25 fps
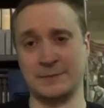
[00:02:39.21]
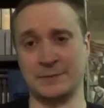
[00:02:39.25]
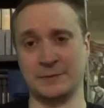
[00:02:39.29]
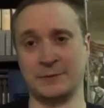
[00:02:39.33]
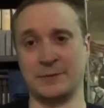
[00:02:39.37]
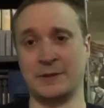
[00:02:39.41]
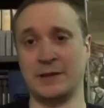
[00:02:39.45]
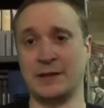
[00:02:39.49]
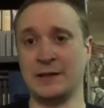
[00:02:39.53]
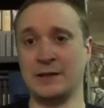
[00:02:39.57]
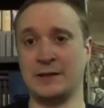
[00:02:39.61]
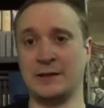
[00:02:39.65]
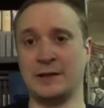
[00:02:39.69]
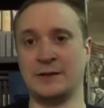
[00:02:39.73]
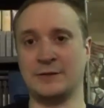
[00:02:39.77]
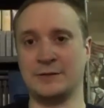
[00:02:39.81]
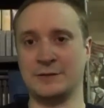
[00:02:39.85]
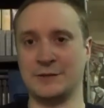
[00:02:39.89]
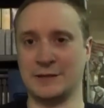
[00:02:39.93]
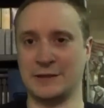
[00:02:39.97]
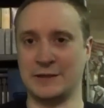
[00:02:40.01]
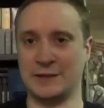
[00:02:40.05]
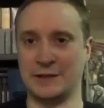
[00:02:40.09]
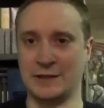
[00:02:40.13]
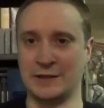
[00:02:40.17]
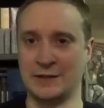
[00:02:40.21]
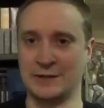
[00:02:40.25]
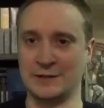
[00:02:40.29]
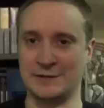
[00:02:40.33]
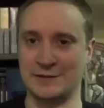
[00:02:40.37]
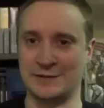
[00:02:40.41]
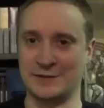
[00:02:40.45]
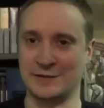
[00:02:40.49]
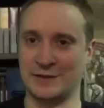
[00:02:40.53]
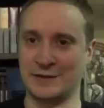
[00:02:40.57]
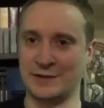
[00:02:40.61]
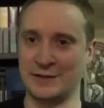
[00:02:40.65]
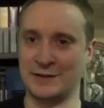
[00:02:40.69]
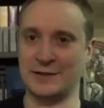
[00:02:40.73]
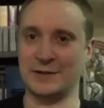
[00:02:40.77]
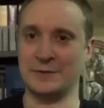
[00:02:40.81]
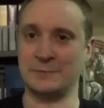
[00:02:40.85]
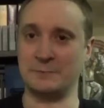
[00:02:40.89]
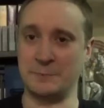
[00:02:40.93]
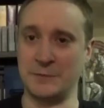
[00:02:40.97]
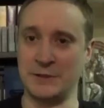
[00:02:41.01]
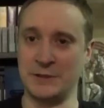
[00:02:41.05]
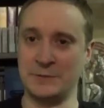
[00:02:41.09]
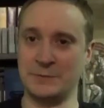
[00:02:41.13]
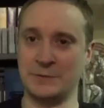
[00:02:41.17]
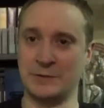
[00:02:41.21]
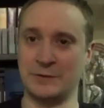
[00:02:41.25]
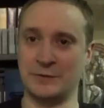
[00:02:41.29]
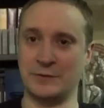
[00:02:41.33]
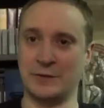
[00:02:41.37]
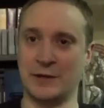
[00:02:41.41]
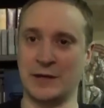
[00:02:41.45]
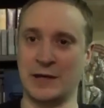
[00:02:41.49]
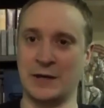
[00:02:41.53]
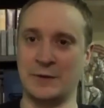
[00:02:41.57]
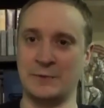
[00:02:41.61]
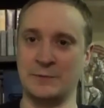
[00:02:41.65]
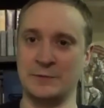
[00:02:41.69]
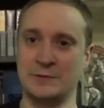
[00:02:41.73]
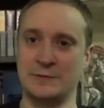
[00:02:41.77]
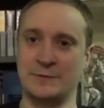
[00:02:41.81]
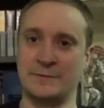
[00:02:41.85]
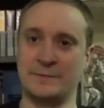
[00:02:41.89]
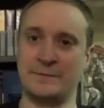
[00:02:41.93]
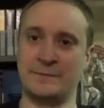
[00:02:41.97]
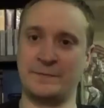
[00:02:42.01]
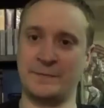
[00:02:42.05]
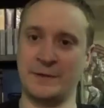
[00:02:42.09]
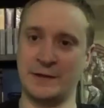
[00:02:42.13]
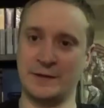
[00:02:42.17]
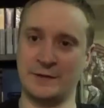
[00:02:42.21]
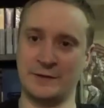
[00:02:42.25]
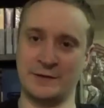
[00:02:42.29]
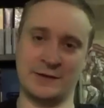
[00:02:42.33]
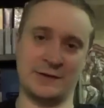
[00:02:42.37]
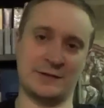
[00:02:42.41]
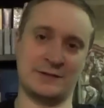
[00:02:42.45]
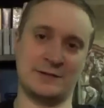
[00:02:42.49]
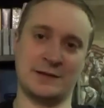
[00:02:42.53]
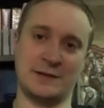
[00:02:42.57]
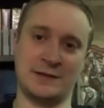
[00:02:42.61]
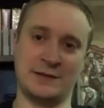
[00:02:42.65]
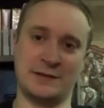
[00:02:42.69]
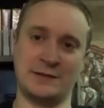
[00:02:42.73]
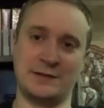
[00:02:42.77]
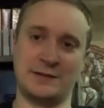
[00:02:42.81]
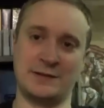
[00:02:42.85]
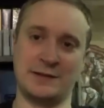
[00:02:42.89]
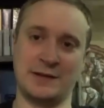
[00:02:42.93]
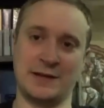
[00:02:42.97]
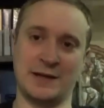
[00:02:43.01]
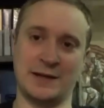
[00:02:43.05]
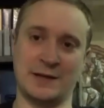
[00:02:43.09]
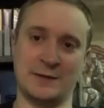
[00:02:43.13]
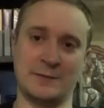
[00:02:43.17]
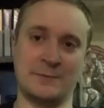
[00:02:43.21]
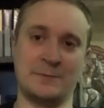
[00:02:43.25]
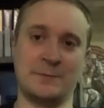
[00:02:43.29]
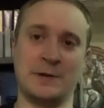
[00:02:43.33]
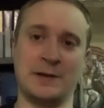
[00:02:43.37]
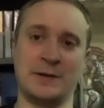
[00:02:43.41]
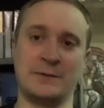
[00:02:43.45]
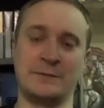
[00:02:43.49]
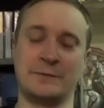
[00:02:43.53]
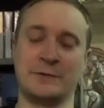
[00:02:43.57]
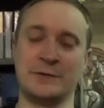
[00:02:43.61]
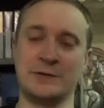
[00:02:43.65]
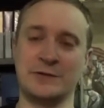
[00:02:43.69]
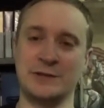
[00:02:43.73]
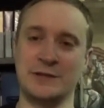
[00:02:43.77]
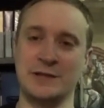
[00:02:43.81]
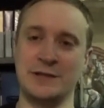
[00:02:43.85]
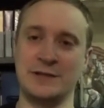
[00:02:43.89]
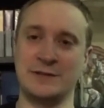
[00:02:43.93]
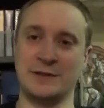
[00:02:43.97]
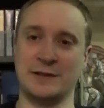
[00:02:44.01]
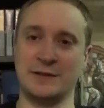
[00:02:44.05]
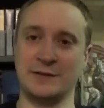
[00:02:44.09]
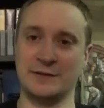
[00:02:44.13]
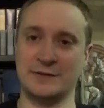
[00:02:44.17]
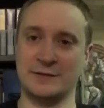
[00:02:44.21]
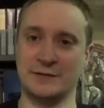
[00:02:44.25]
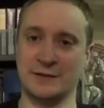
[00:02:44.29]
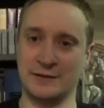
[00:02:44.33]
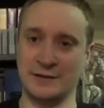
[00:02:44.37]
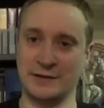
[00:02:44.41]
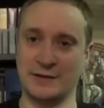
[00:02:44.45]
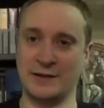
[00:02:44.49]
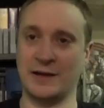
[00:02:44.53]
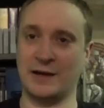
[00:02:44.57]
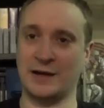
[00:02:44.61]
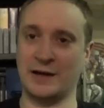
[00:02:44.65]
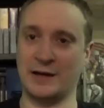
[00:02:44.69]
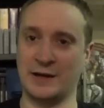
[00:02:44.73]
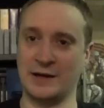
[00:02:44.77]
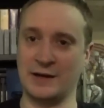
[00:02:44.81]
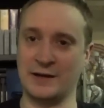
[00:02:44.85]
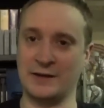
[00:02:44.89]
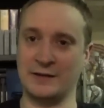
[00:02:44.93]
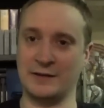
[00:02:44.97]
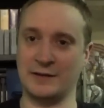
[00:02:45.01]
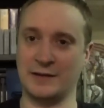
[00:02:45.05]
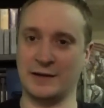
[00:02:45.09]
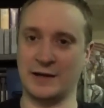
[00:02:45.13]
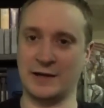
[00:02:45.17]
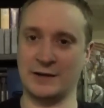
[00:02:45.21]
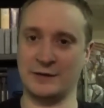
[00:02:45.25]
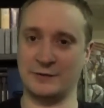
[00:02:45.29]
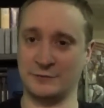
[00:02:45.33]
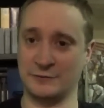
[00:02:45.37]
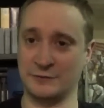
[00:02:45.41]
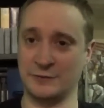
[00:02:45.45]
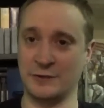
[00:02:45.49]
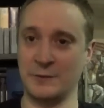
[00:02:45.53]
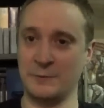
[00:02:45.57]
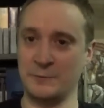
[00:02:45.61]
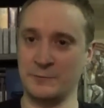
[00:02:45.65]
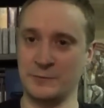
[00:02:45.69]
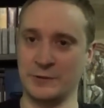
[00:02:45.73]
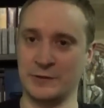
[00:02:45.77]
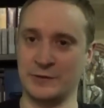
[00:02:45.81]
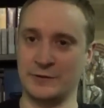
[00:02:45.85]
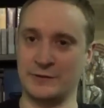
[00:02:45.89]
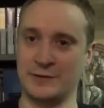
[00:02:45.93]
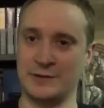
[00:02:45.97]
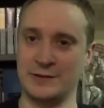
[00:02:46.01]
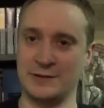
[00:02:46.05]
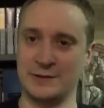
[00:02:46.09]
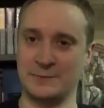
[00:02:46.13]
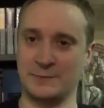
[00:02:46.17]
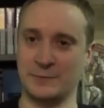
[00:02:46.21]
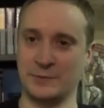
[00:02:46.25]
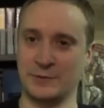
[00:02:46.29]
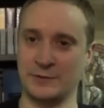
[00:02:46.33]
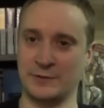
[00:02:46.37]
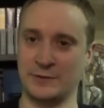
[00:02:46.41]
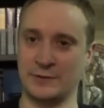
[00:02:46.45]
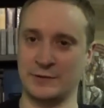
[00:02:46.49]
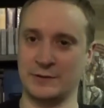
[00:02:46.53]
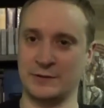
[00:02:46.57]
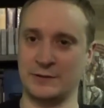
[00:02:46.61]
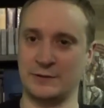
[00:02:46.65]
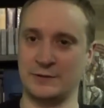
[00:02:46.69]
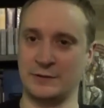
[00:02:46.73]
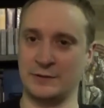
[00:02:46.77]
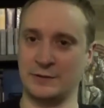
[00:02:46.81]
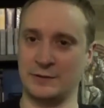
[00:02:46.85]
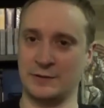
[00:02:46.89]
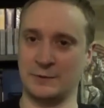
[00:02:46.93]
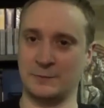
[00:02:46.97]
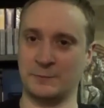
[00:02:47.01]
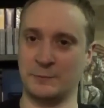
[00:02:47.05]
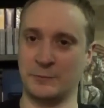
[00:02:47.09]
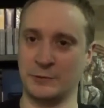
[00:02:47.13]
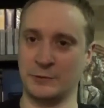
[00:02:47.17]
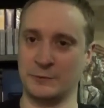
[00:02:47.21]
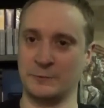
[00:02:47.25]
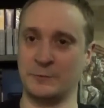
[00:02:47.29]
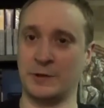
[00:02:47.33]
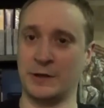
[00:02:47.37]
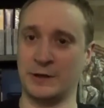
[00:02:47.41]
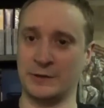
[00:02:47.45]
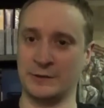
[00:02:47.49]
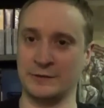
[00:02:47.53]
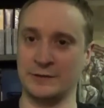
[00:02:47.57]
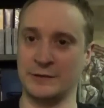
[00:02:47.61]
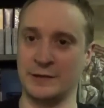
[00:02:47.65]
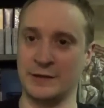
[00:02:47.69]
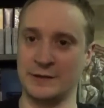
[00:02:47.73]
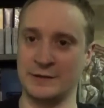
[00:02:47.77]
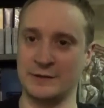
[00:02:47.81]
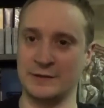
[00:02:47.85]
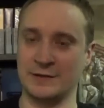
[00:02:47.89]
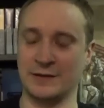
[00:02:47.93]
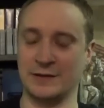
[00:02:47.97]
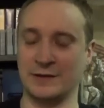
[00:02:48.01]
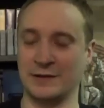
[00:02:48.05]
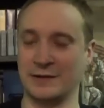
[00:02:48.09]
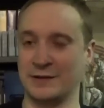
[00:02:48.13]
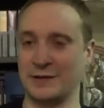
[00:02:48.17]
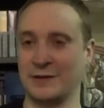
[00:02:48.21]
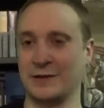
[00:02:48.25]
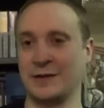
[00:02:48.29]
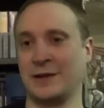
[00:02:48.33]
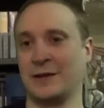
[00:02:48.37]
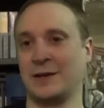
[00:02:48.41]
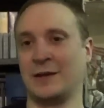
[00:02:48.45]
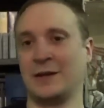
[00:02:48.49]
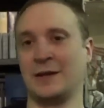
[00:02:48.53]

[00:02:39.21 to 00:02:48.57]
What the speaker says: So when they announced a Sonic Amiibo, I was very excited to get him. Unfortunately, he's not the Sonic I grew up with. He's more of the more modern day Sonic.